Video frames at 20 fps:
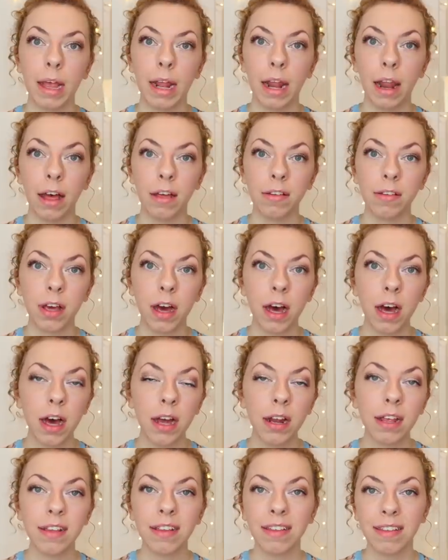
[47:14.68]
Last
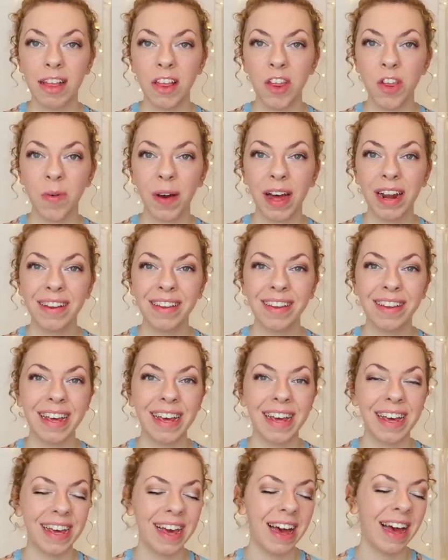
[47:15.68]
card
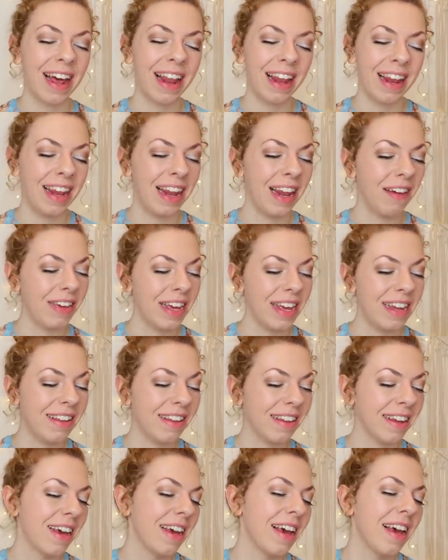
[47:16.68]
sensuality. Love
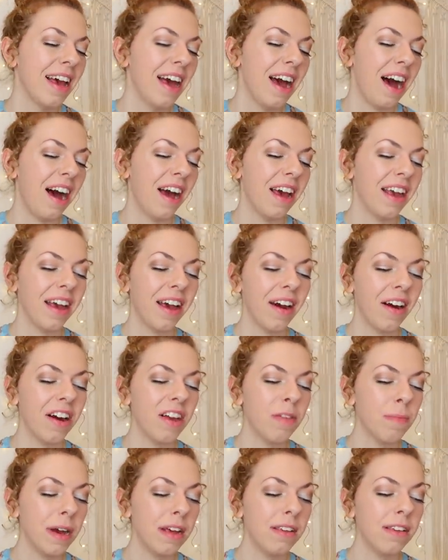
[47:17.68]
it. I
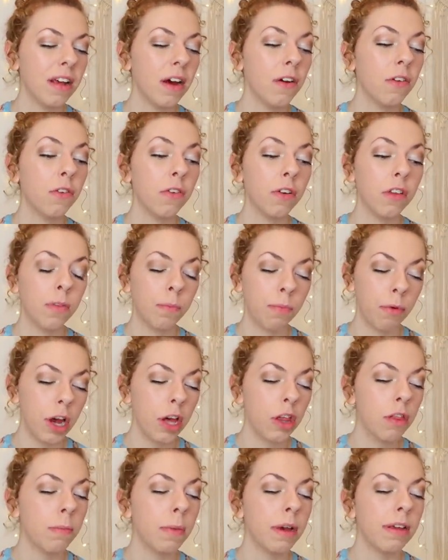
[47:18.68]
encourage myself to
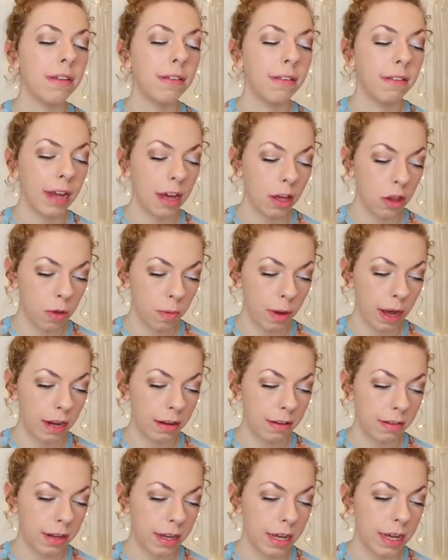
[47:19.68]
express my
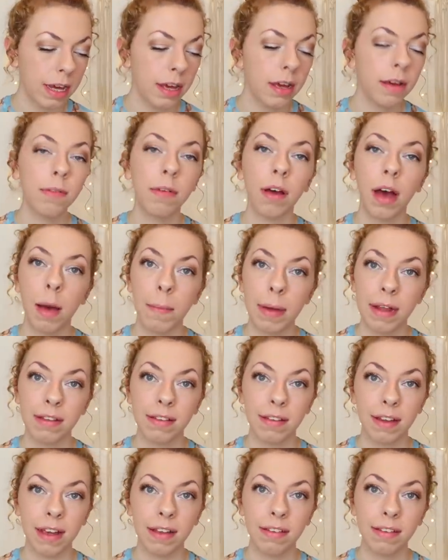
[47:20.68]
sexuality, I meant
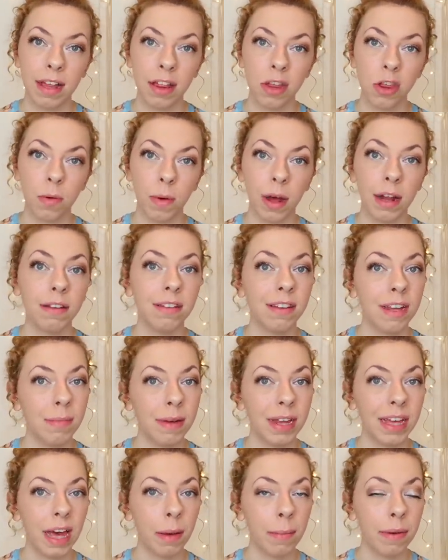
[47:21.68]
to say sensuality,
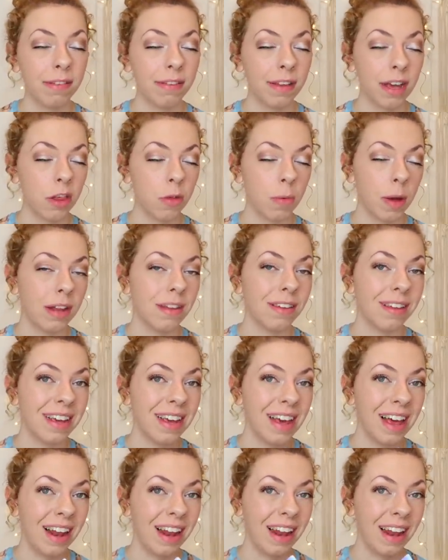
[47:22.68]
but it came out
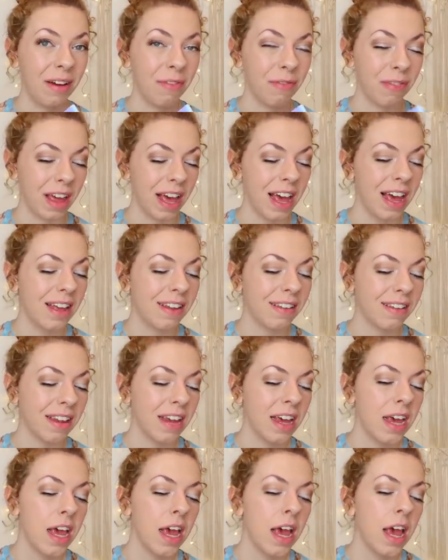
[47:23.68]
sexuality. Love that.
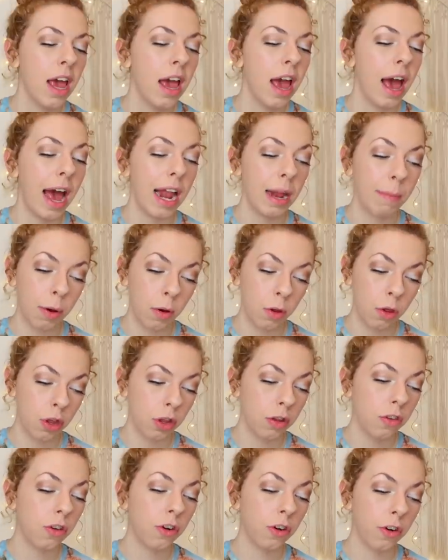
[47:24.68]
And
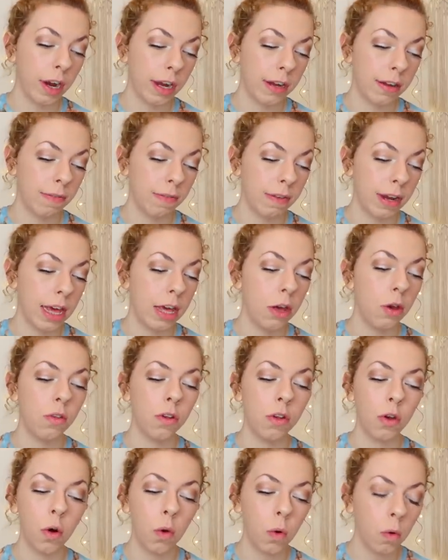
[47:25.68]
emotions creatively,
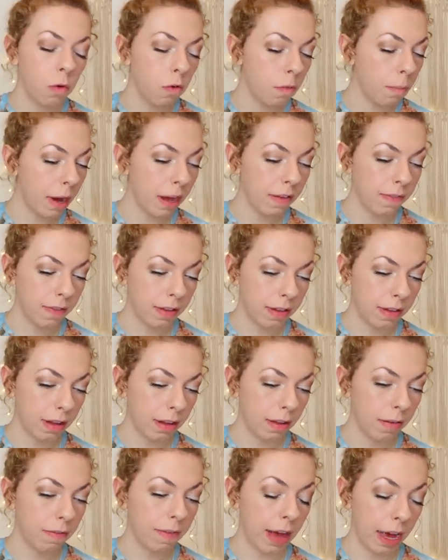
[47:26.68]
using all of my
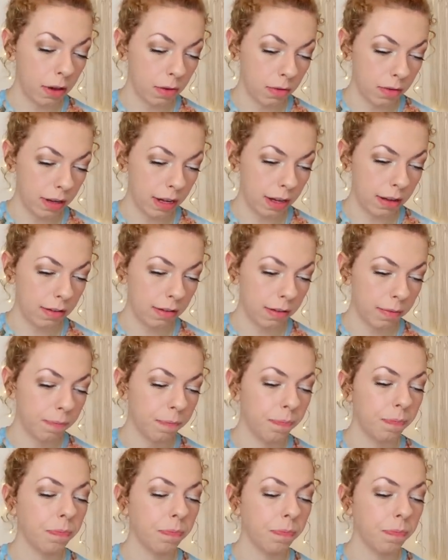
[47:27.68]
faculties,